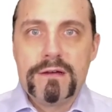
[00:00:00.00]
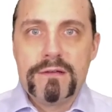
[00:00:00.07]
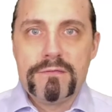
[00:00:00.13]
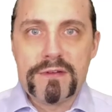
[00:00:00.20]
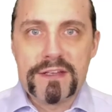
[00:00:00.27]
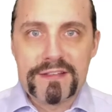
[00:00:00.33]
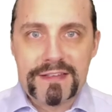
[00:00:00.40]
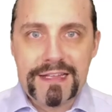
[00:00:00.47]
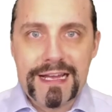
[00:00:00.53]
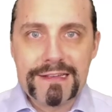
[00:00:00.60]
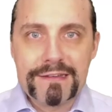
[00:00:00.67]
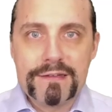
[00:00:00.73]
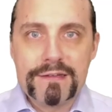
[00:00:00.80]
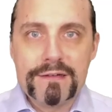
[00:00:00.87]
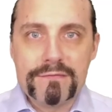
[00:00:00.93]
With
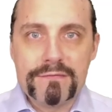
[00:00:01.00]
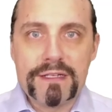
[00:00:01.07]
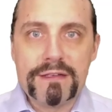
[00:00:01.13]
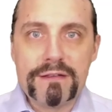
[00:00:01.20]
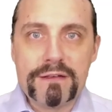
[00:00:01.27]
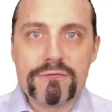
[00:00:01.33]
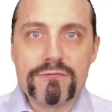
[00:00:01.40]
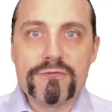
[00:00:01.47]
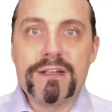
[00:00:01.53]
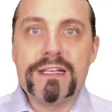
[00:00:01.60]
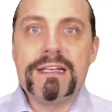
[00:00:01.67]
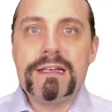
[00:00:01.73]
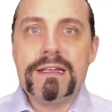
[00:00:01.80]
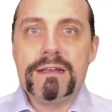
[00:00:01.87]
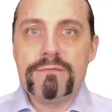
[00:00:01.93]
that, we
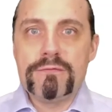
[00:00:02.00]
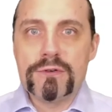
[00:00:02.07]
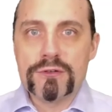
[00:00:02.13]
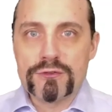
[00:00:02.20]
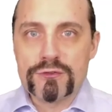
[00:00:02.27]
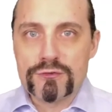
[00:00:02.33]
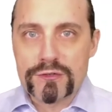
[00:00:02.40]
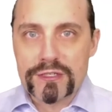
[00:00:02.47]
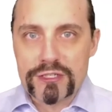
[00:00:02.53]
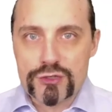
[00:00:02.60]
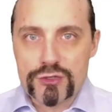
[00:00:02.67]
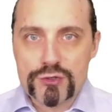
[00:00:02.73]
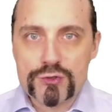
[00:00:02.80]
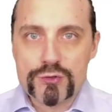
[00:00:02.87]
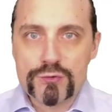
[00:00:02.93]
really want to
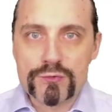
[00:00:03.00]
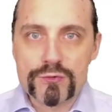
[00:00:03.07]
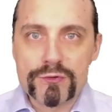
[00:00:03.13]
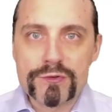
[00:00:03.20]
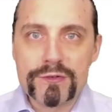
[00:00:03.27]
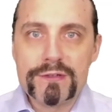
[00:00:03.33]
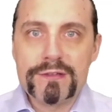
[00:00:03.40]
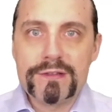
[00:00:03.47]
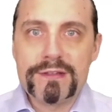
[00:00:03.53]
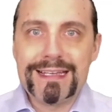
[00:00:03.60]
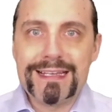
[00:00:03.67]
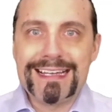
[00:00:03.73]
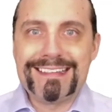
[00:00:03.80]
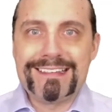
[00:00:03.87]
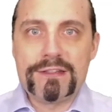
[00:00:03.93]
ensure
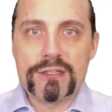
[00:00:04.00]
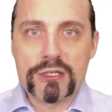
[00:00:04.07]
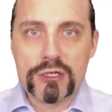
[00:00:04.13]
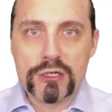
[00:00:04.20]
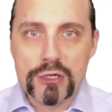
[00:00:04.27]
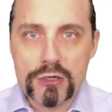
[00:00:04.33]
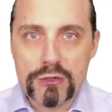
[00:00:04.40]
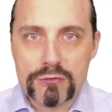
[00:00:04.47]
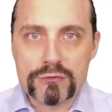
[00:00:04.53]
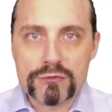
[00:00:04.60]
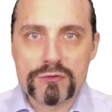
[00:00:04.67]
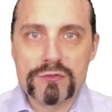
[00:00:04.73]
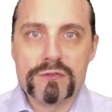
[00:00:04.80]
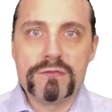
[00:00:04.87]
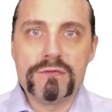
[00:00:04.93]
that the
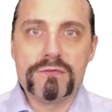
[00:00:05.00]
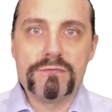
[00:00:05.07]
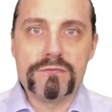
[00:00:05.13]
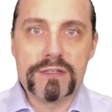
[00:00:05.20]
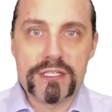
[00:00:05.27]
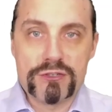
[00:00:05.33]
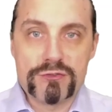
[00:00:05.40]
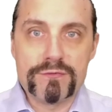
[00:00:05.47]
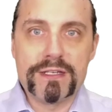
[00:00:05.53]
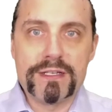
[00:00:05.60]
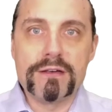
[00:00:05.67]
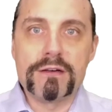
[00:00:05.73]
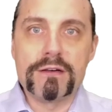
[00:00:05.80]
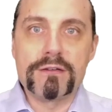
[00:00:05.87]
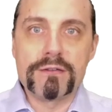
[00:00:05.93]
code which we
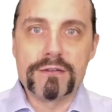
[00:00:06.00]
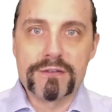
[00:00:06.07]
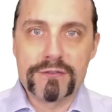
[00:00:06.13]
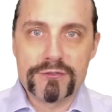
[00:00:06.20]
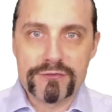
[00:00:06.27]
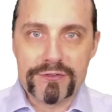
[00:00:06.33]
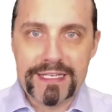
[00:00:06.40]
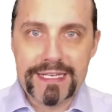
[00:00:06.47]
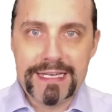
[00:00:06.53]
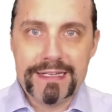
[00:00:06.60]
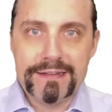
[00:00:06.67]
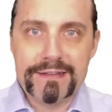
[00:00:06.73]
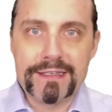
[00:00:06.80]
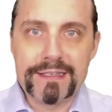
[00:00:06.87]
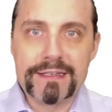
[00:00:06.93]
are
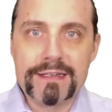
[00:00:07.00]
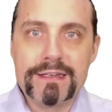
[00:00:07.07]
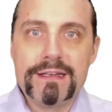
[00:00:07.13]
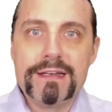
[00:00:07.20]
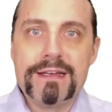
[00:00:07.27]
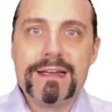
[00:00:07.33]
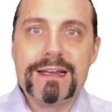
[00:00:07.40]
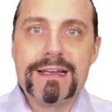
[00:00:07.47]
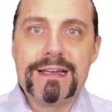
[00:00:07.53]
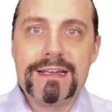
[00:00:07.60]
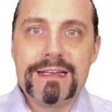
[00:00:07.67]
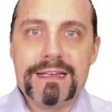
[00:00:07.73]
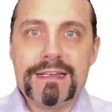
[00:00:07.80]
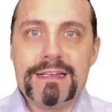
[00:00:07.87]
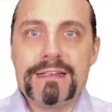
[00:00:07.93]
creating
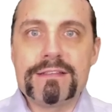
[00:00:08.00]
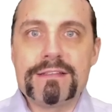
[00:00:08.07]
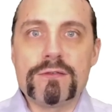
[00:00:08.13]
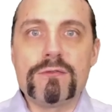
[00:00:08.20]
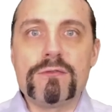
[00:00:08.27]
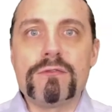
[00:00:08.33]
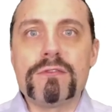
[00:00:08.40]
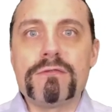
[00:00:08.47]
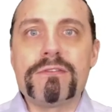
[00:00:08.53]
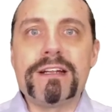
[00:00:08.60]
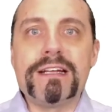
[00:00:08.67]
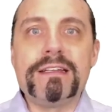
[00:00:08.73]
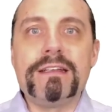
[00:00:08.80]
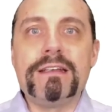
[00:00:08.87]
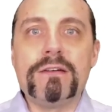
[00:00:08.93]
is
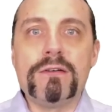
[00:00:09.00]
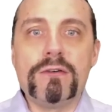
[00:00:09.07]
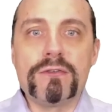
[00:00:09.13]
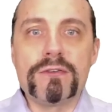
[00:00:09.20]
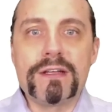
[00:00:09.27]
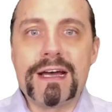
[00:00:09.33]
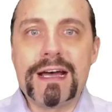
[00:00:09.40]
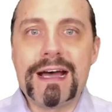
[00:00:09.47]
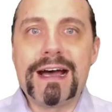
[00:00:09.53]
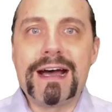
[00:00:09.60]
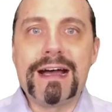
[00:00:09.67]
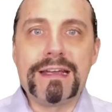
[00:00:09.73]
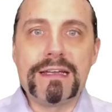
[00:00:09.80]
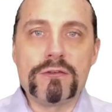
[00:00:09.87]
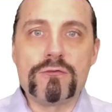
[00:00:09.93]
already on a
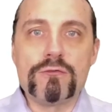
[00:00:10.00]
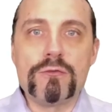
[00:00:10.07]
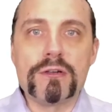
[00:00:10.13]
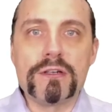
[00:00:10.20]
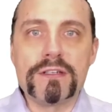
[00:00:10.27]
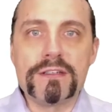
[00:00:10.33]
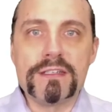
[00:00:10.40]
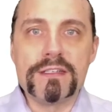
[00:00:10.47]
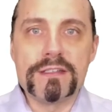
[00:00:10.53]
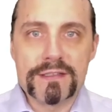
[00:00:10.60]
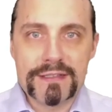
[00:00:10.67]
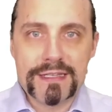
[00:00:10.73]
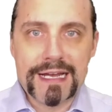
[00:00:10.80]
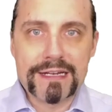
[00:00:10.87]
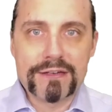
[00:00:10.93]
high quality
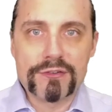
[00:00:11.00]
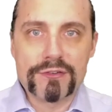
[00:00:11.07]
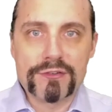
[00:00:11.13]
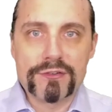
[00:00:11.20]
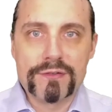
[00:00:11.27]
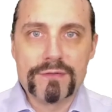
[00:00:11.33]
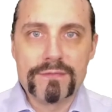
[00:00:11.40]
standard.